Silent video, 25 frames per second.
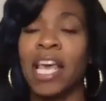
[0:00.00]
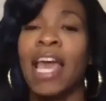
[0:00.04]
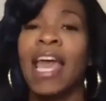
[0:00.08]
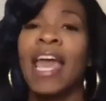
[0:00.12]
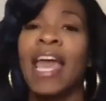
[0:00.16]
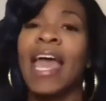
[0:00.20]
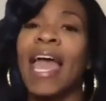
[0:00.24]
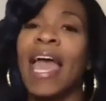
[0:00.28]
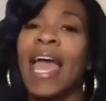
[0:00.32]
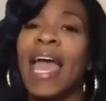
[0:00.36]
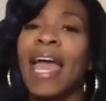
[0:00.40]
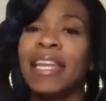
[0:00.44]

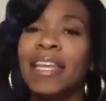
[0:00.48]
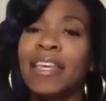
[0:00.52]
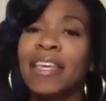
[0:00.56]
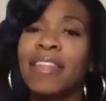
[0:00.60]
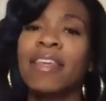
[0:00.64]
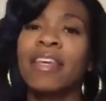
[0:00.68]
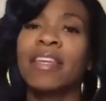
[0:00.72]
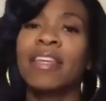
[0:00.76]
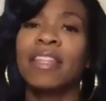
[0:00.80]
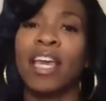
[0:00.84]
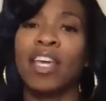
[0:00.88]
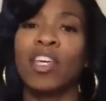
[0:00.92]
Anything
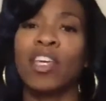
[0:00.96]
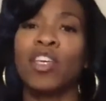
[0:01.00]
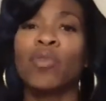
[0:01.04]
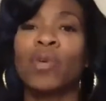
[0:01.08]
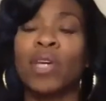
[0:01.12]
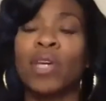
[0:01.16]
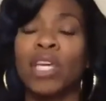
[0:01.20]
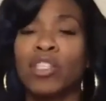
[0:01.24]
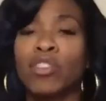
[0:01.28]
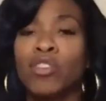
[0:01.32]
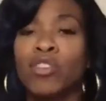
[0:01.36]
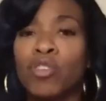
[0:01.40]
that you can
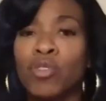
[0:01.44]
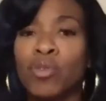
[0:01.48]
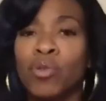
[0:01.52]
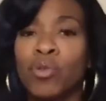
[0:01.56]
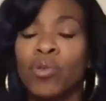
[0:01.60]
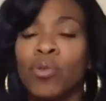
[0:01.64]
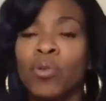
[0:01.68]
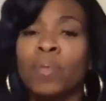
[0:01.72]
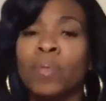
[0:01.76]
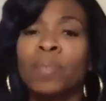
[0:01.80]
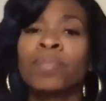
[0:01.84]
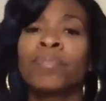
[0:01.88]
do
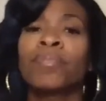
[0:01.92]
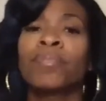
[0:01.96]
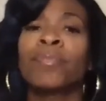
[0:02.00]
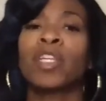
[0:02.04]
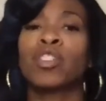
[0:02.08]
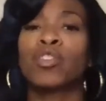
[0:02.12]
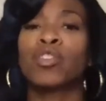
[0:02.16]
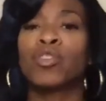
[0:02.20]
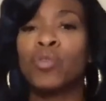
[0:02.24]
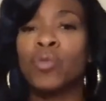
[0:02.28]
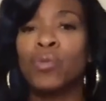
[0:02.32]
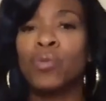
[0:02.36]

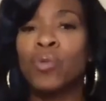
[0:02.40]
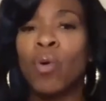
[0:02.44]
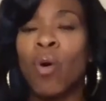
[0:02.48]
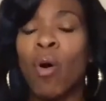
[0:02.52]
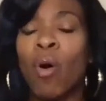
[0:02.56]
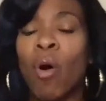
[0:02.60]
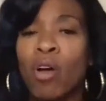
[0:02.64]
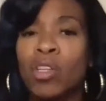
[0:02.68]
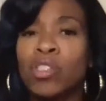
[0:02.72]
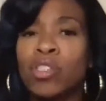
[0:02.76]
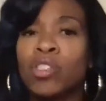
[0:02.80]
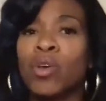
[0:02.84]
to
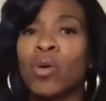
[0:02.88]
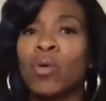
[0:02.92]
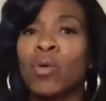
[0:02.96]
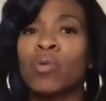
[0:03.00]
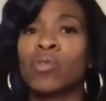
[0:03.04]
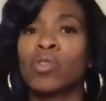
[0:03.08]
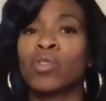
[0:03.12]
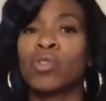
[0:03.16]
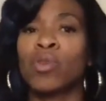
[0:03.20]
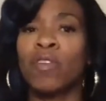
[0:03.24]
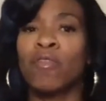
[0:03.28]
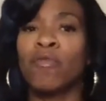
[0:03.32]
also sort
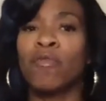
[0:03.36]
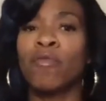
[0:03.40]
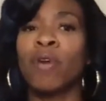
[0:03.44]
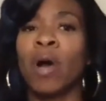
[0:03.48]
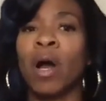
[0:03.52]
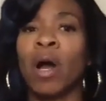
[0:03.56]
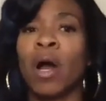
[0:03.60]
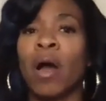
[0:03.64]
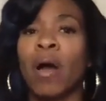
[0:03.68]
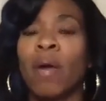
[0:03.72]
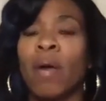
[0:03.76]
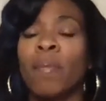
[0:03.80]

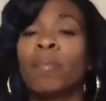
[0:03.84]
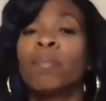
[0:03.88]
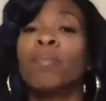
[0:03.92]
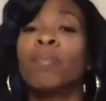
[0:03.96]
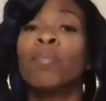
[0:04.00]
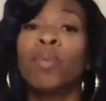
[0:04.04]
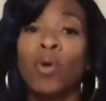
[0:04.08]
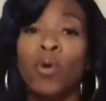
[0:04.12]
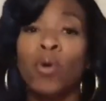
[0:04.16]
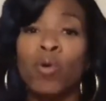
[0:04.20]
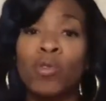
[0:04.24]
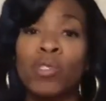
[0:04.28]
of
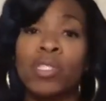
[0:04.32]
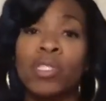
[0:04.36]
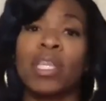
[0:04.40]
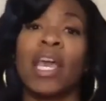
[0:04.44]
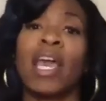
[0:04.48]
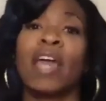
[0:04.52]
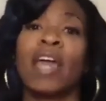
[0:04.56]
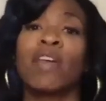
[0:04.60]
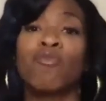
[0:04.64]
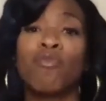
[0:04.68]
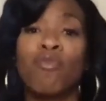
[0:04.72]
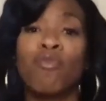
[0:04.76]
boost
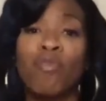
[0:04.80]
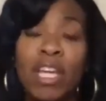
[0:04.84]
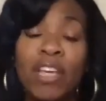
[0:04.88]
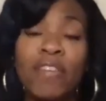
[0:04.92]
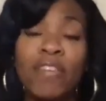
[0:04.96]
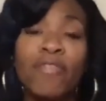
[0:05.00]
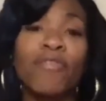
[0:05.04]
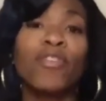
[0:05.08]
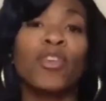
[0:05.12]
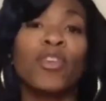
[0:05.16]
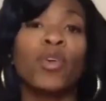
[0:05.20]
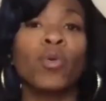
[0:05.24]
and
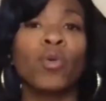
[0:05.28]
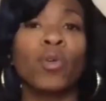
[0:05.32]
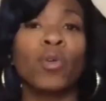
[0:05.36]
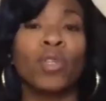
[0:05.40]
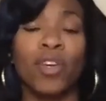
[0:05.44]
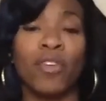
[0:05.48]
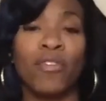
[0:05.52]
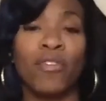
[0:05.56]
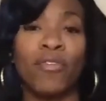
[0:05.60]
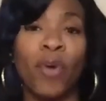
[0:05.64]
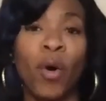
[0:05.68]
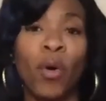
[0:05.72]
refuel your
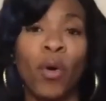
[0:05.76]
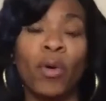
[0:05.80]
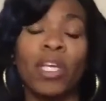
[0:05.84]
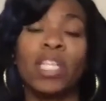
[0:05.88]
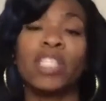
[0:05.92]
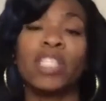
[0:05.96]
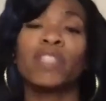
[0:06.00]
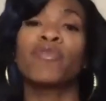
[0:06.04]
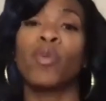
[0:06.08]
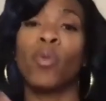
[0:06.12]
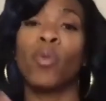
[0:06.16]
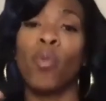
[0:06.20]
focus for
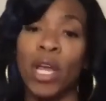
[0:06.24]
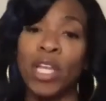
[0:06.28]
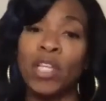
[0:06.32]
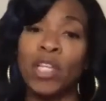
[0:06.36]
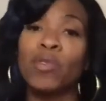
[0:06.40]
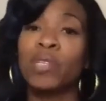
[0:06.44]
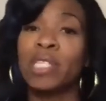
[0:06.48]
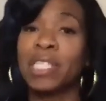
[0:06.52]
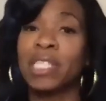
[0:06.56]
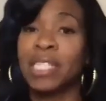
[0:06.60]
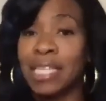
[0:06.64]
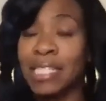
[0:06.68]
when you
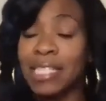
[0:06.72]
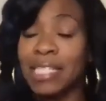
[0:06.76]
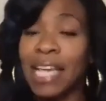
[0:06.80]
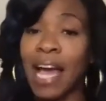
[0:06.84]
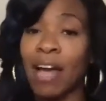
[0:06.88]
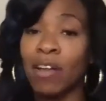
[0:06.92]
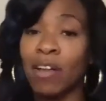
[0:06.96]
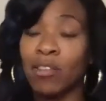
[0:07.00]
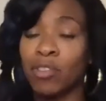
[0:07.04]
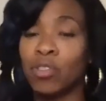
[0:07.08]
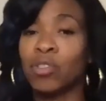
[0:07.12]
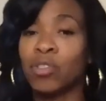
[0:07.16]
sit down to
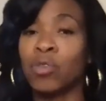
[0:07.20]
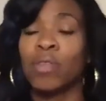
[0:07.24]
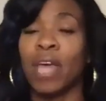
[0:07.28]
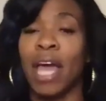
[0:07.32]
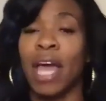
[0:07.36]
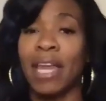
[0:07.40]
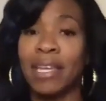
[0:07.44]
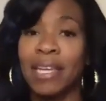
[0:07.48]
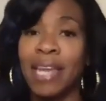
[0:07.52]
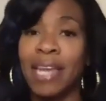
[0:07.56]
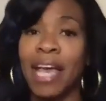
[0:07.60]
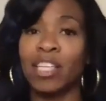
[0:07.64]
do that
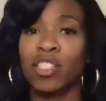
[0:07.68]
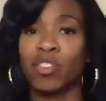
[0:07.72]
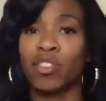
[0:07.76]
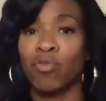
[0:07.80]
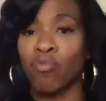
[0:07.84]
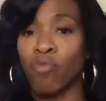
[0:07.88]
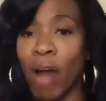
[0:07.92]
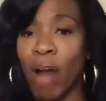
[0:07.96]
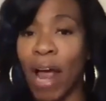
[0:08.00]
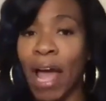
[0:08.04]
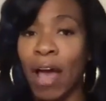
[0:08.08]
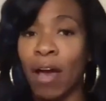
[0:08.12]
next
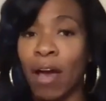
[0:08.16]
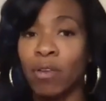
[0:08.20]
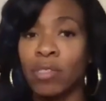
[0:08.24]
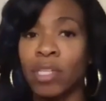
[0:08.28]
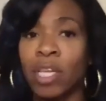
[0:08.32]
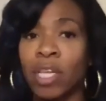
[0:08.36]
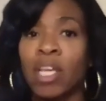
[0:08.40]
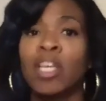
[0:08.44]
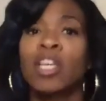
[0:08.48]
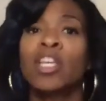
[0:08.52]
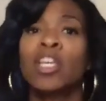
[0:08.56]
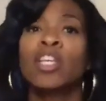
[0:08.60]
round.
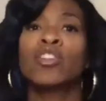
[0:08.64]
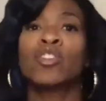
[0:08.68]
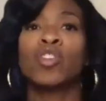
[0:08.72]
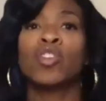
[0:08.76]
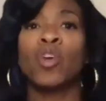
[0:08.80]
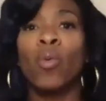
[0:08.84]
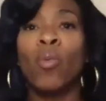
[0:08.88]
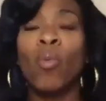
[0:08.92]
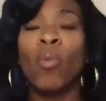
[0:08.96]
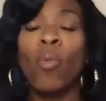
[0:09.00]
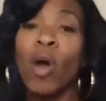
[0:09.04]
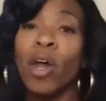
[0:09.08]
So
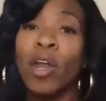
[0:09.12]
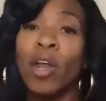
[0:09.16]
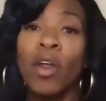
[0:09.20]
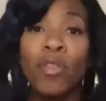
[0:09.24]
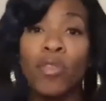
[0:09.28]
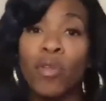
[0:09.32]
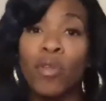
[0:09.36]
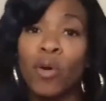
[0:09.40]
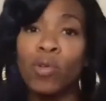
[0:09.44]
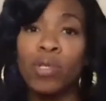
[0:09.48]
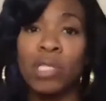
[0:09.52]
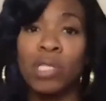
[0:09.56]
what are
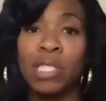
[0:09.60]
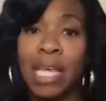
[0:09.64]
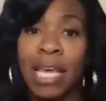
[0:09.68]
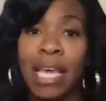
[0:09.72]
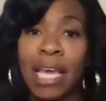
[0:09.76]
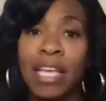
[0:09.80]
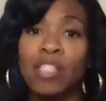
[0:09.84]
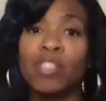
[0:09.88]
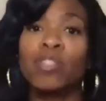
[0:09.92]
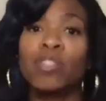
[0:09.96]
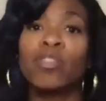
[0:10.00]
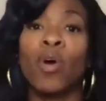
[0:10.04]
those things?
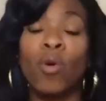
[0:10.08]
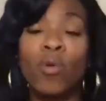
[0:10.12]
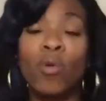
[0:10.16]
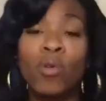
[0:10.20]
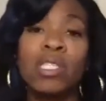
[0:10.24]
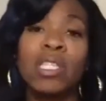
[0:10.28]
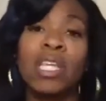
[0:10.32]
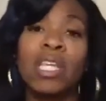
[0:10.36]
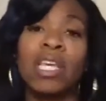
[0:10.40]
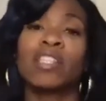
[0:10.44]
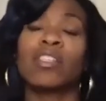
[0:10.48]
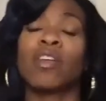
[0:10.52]
Those
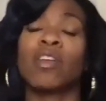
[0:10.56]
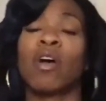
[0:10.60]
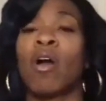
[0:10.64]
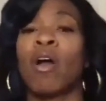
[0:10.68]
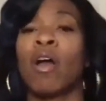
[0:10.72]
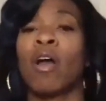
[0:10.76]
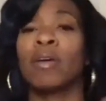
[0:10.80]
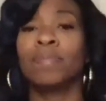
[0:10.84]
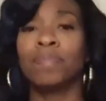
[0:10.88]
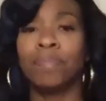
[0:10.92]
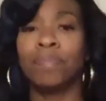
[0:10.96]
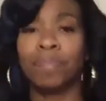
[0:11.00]
things are,
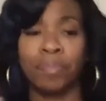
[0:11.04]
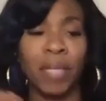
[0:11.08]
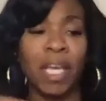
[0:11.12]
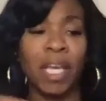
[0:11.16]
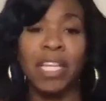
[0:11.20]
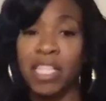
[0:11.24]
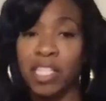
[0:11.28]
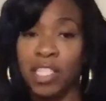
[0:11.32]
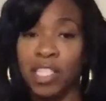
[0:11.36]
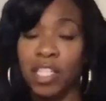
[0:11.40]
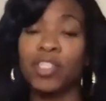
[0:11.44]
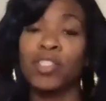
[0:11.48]
in
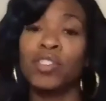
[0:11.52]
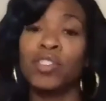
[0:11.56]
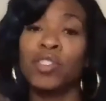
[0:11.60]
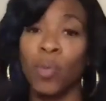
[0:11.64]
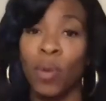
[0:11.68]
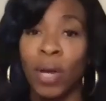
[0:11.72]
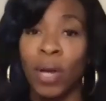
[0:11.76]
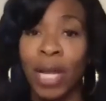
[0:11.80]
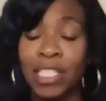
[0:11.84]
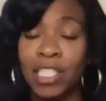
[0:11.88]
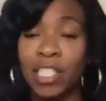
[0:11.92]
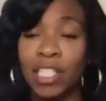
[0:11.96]
addition to what I
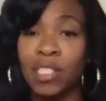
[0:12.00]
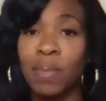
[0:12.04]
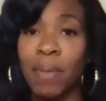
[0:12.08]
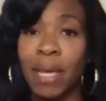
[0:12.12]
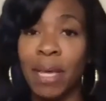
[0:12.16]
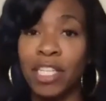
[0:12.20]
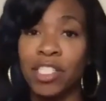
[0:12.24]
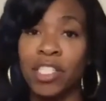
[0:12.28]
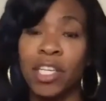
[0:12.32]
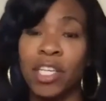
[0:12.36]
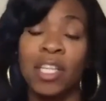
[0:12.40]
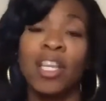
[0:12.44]
just
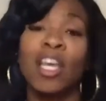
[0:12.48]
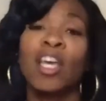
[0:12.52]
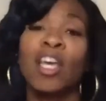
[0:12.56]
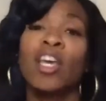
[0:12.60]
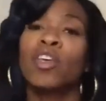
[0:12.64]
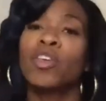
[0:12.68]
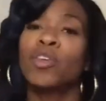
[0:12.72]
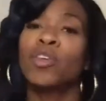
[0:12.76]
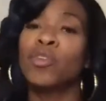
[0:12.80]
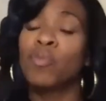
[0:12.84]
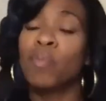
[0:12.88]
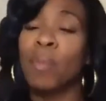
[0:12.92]
mentioned, you
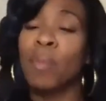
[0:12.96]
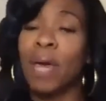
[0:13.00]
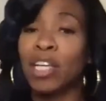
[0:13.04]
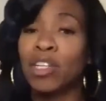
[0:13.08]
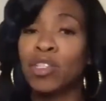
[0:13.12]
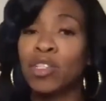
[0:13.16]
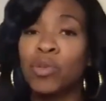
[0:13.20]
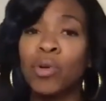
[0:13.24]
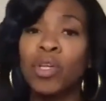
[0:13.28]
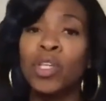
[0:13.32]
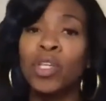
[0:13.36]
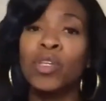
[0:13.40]
make sure
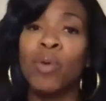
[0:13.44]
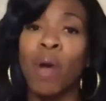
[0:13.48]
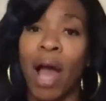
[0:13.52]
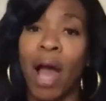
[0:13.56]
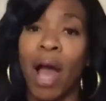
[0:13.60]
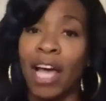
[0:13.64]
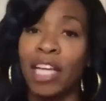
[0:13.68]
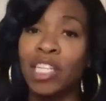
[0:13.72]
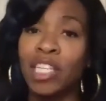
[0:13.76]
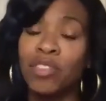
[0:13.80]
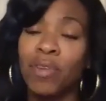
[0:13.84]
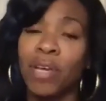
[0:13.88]
you
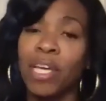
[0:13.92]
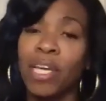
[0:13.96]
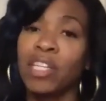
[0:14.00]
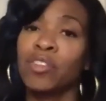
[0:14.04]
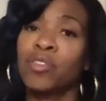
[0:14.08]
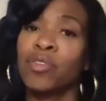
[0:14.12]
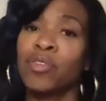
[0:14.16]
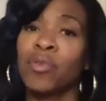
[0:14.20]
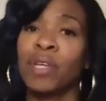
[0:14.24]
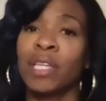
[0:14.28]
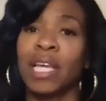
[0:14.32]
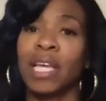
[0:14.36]
hydrate during
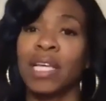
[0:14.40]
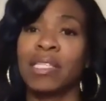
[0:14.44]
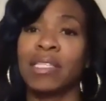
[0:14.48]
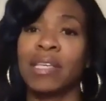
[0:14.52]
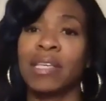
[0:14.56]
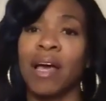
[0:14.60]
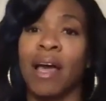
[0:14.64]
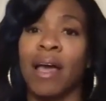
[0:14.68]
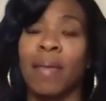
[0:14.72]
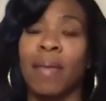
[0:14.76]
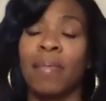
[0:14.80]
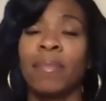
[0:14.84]
that time.